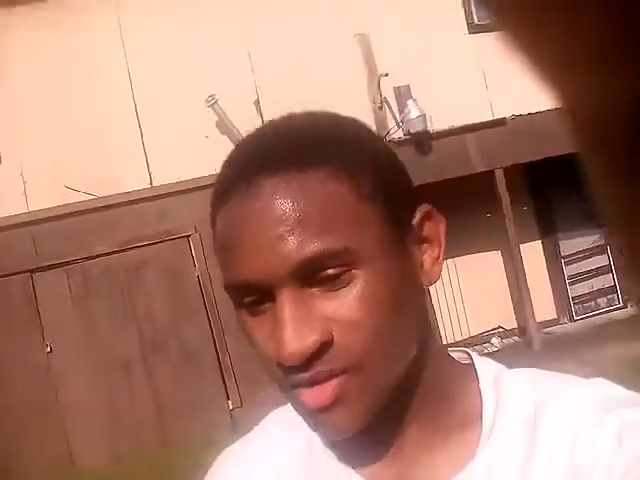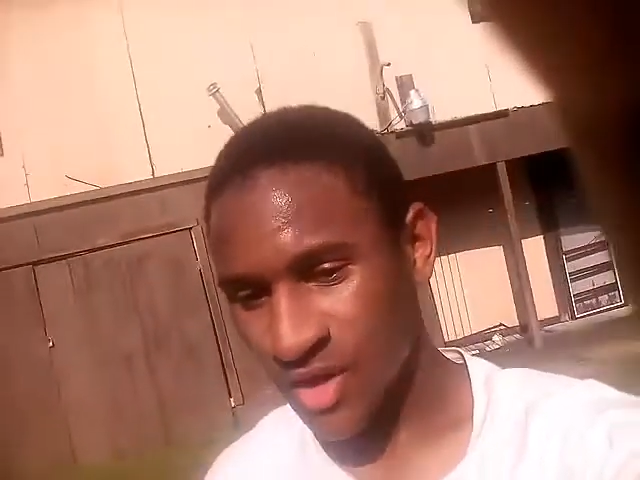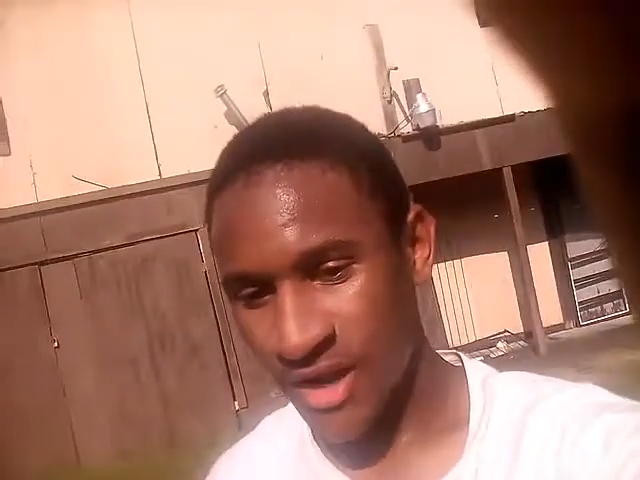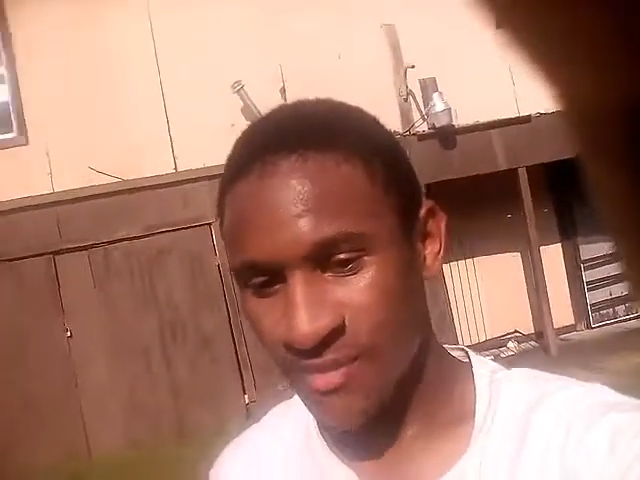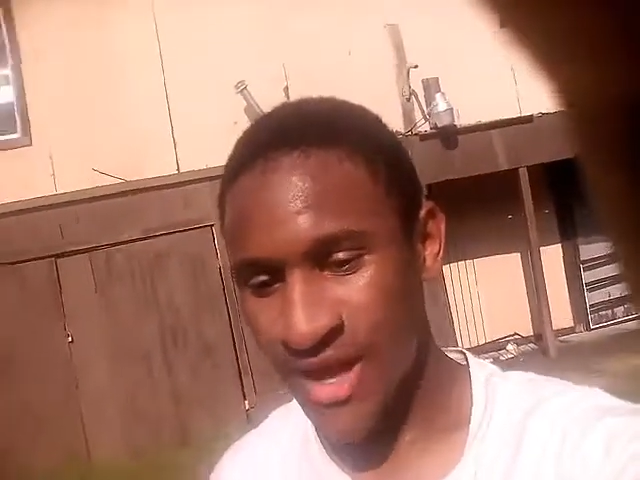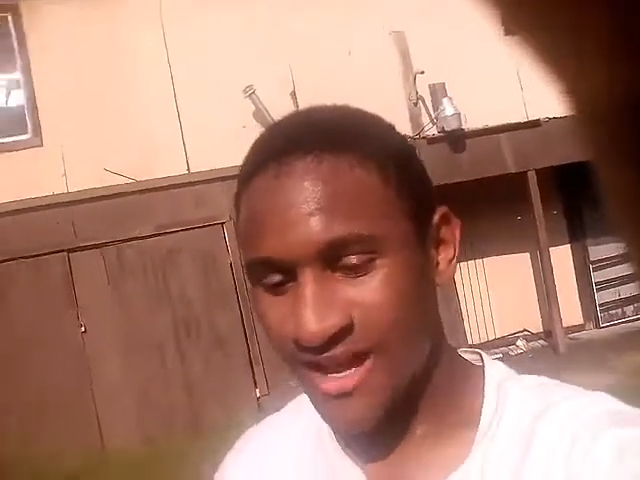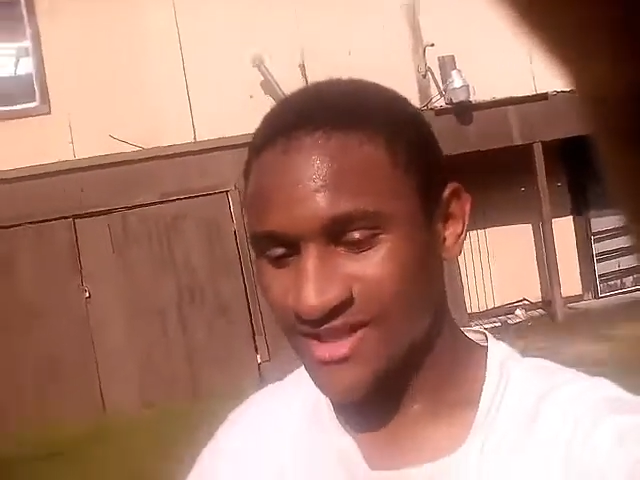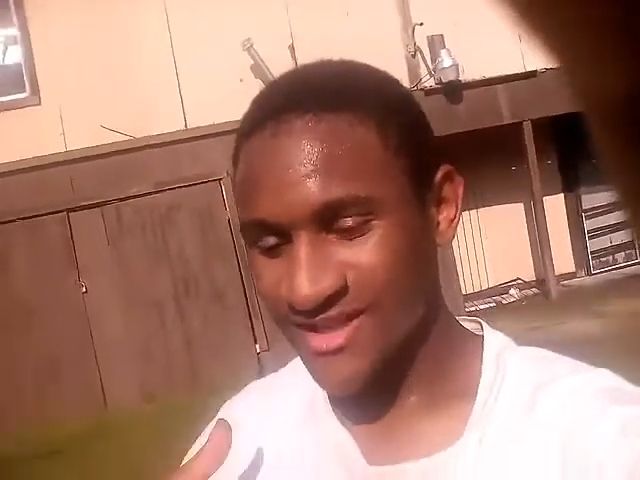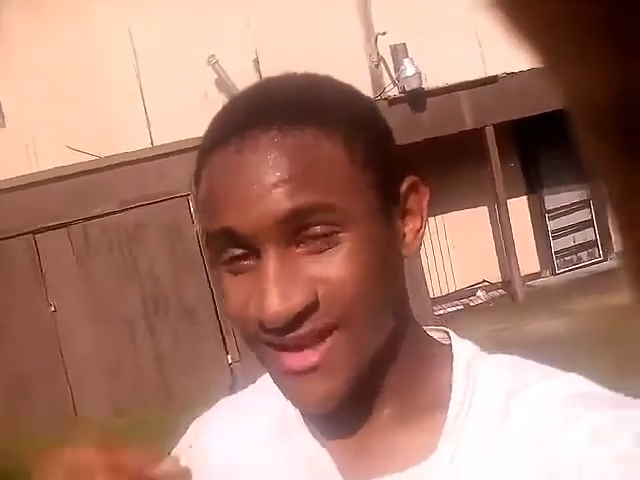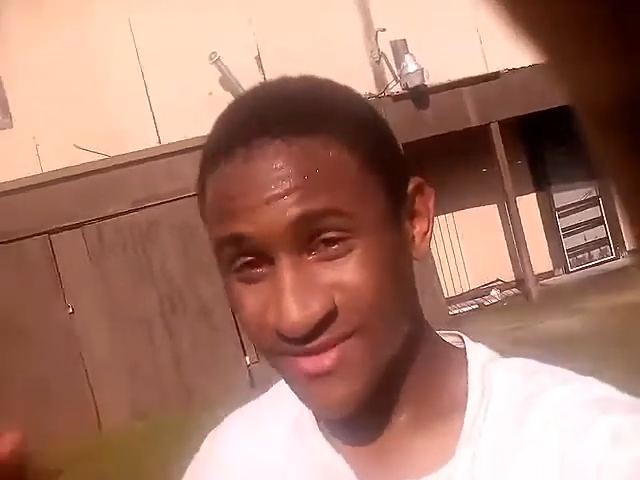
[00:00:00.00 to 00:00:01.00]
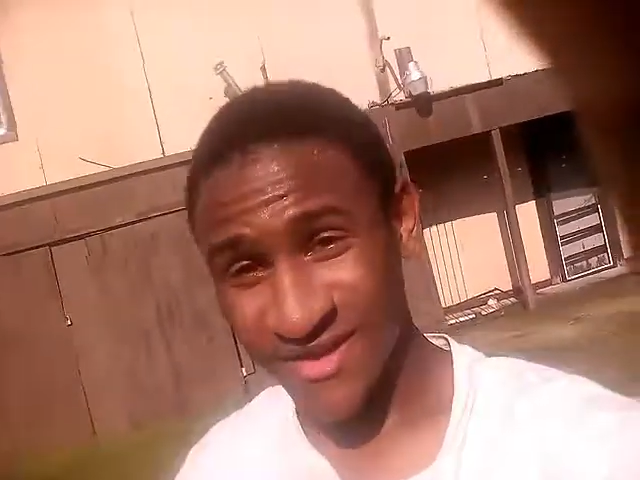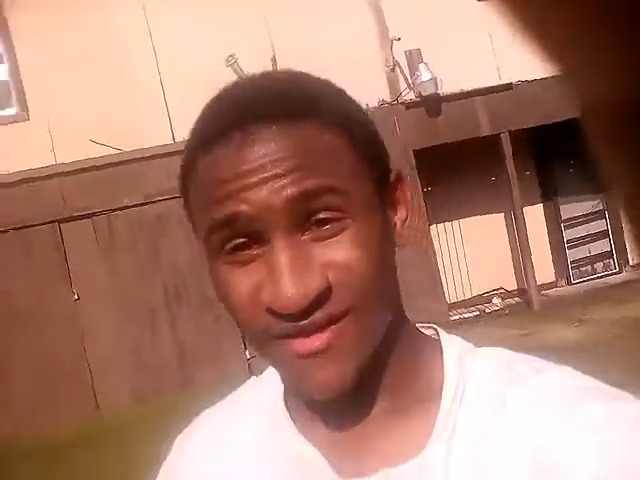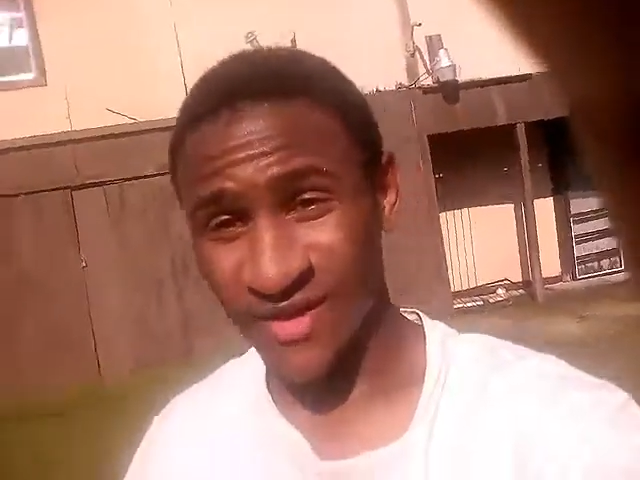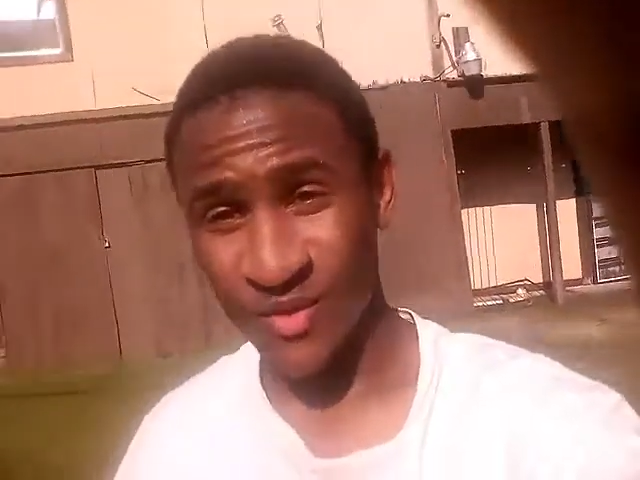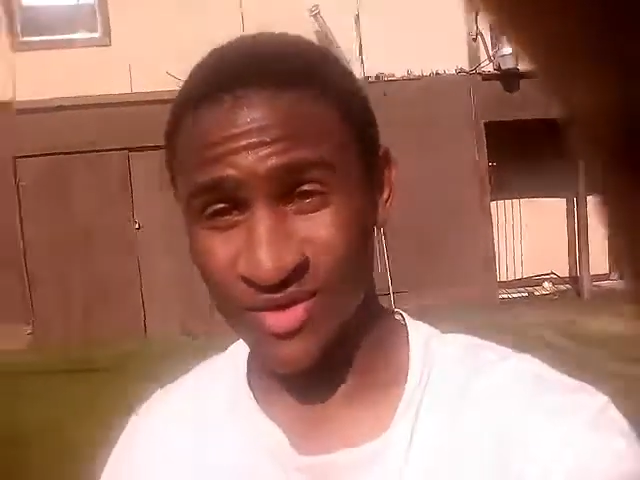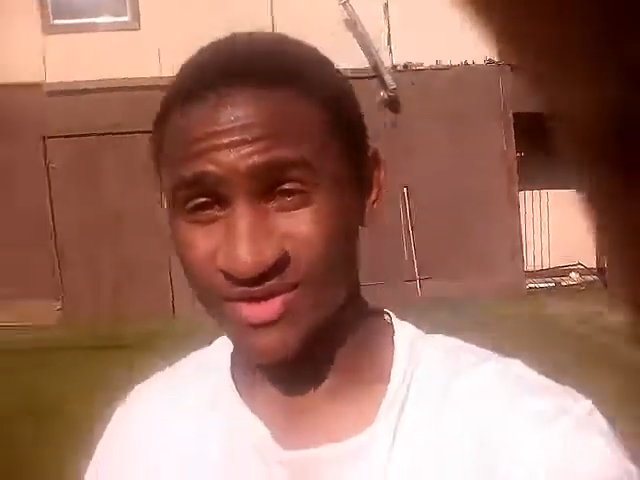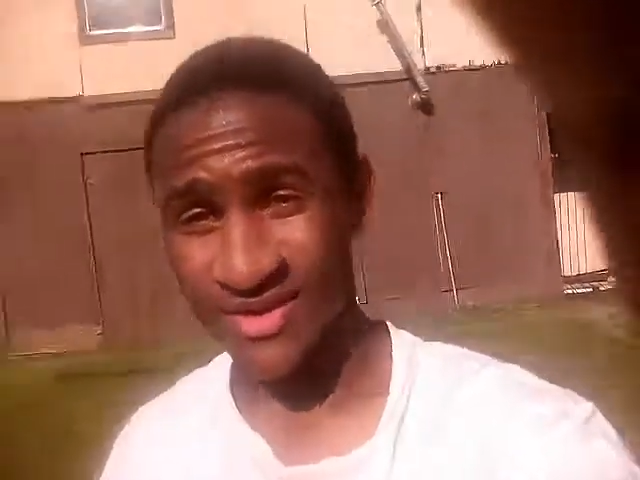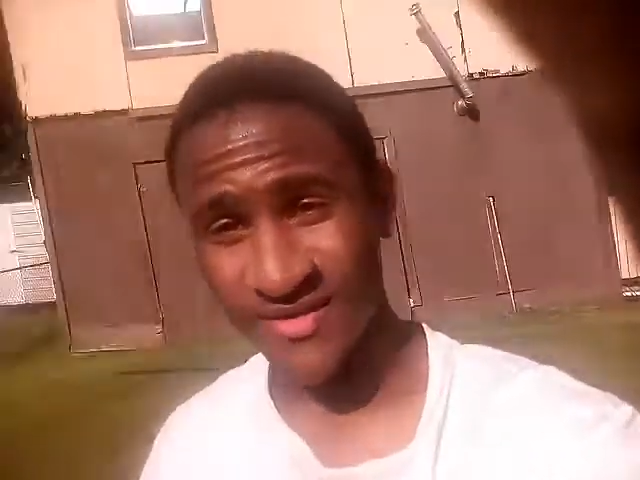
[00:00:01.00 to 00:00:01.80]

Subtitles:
like me, I just let them say what they want to say.